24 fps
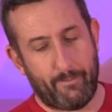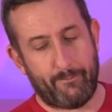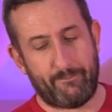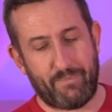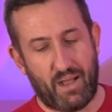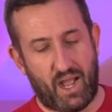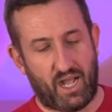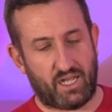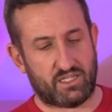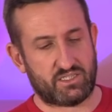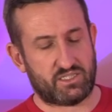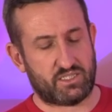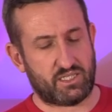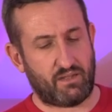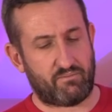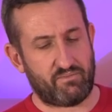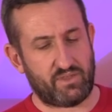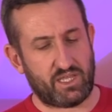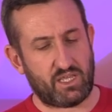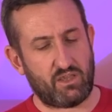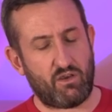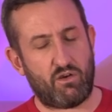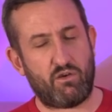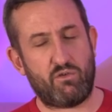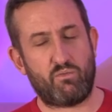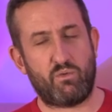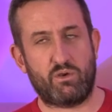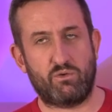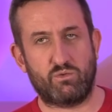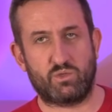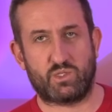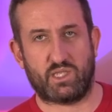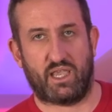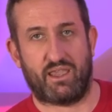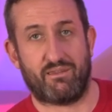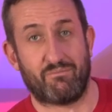But something I
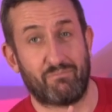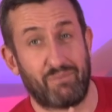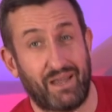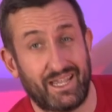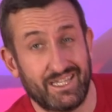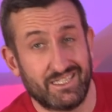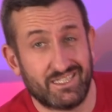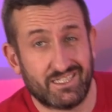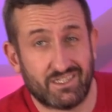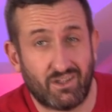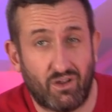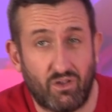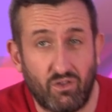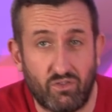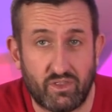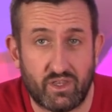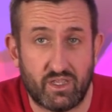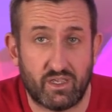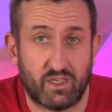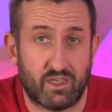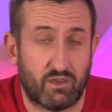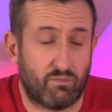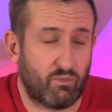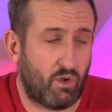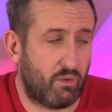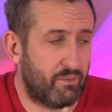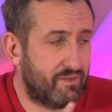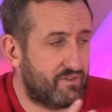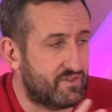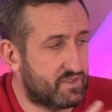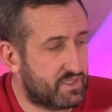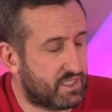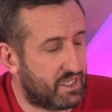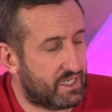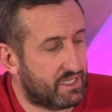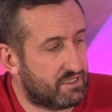will say, based on the what we've
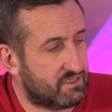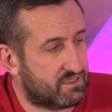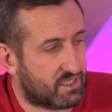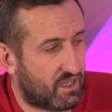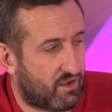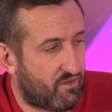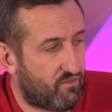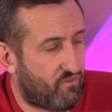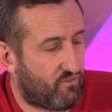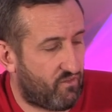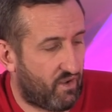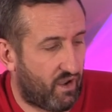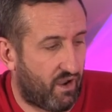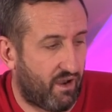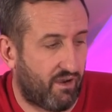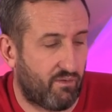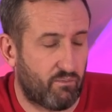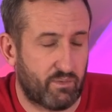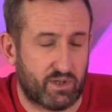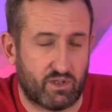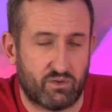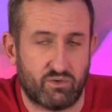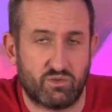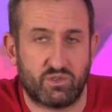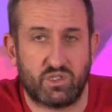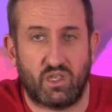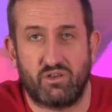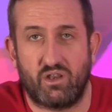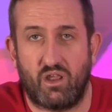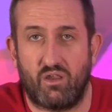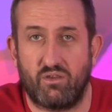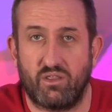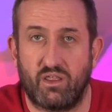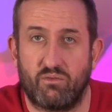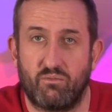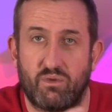seen so far, and we also
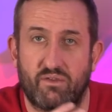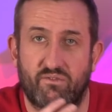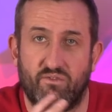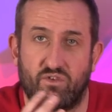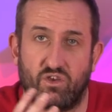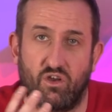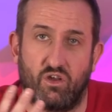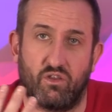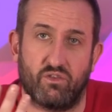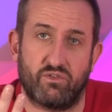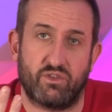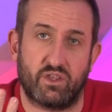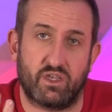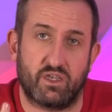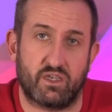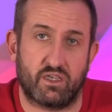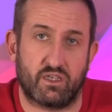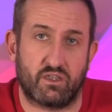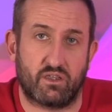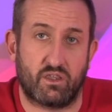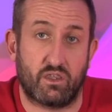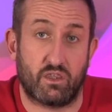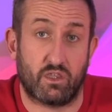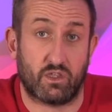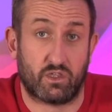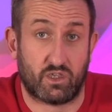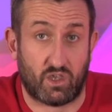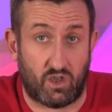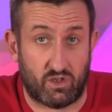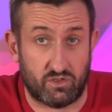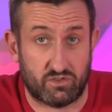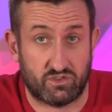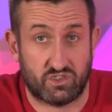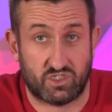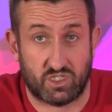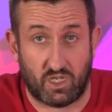know that we've got the
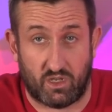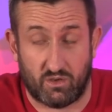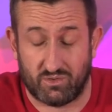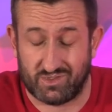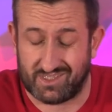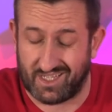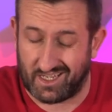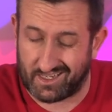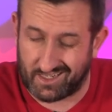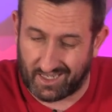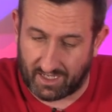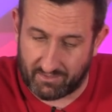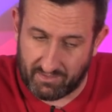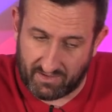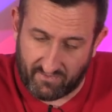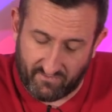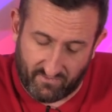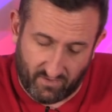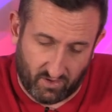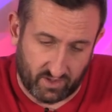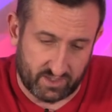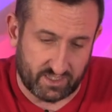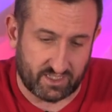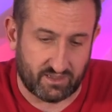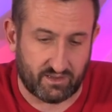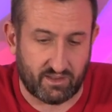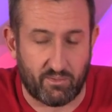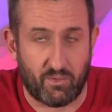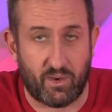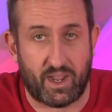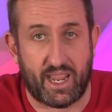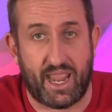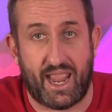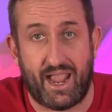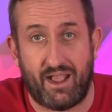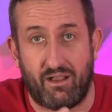consoles that are going to be finding their
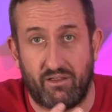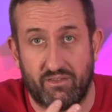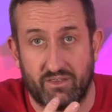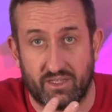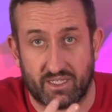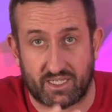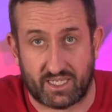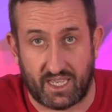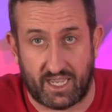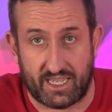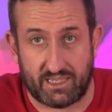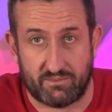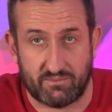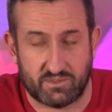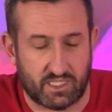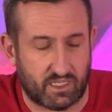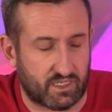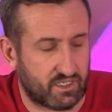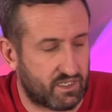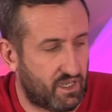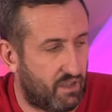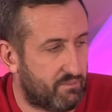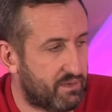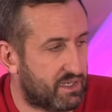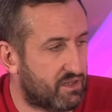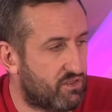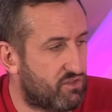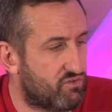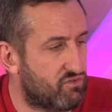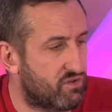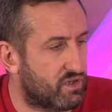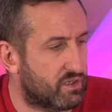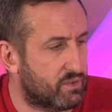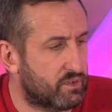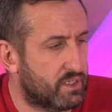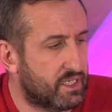way out and the games that are coming
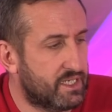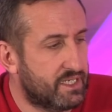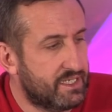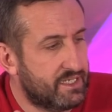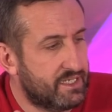through,